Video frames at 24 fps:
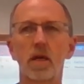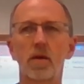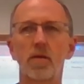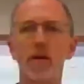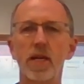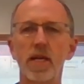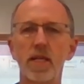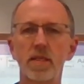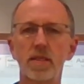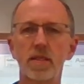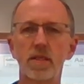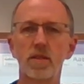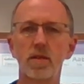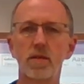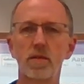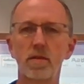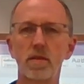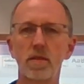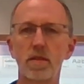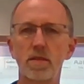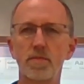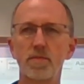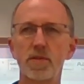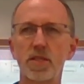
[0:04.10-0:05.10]
Greetings,
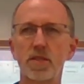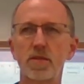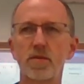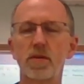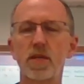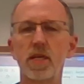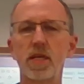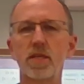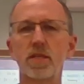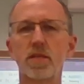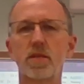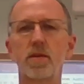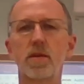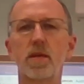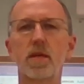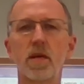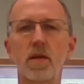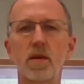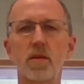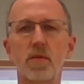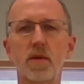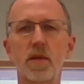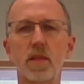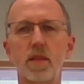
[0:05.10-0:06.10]
students. Mr. Keister
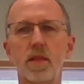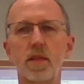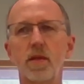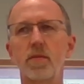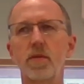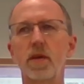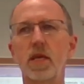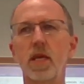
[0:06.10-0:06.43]
here with you